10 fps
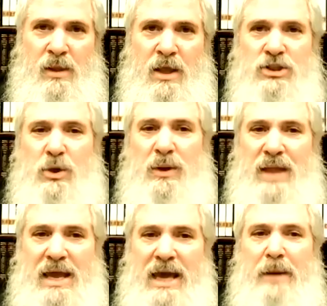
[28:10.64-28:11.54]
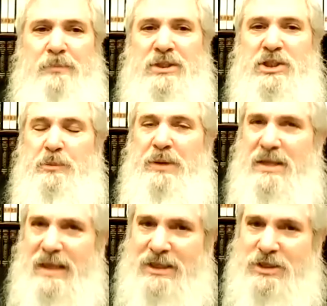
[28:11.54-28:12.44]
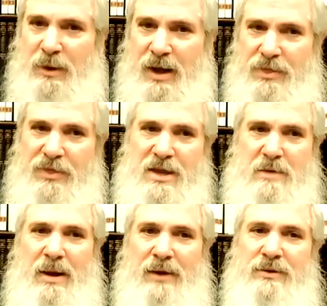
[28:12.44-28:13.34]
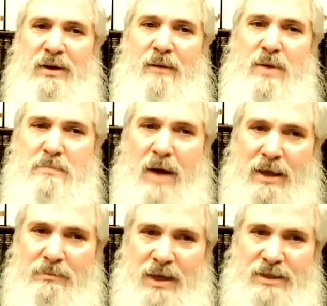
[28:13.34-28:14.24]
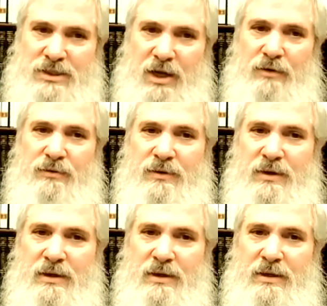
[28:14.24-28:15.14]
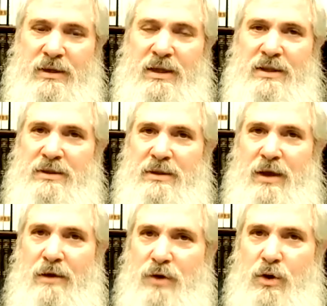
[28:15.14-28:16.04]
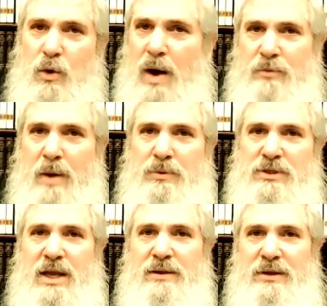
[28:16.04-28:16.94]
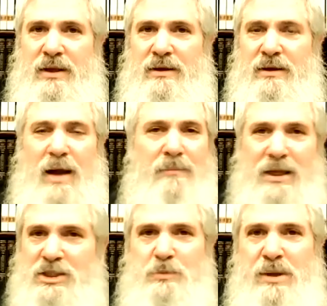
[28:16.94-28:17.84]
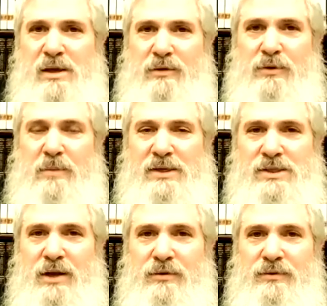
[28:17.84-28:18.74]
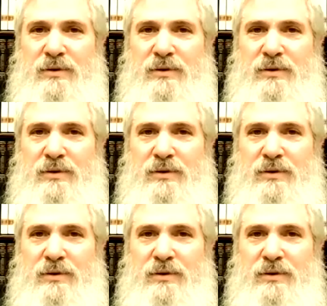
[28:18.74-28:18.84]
So when I get up to speak, that's what I think about. I remind myself of who I'm representing. I'm not speaking for myself.